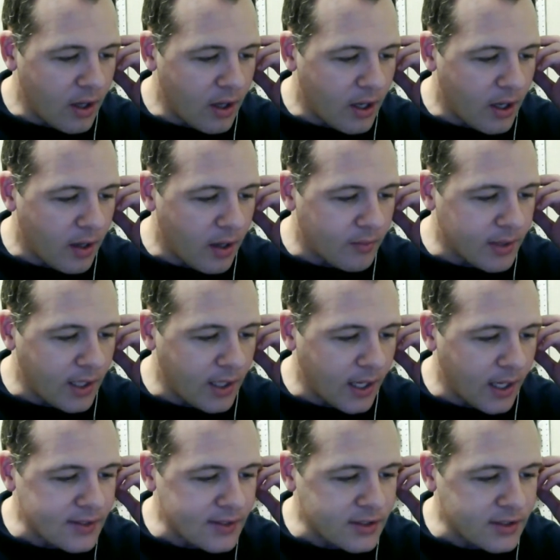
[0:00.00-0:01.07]
The
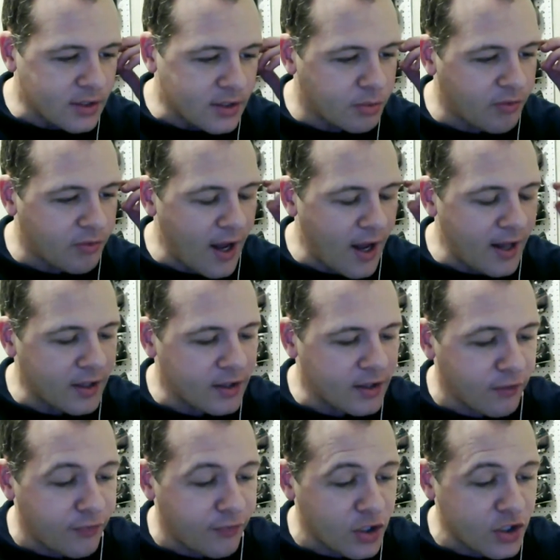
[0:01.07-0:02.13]
Elastico Superfly, the
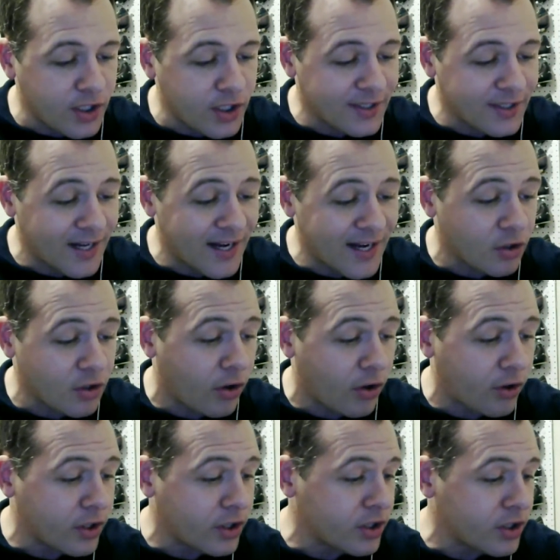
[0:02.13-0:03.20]
turf version in the laser
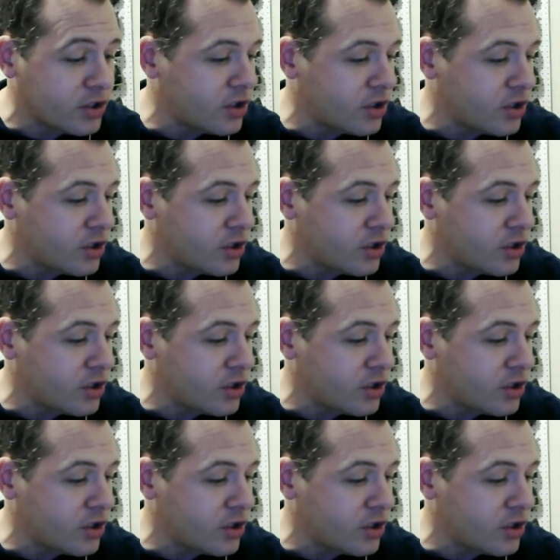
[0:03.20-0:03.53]
orange.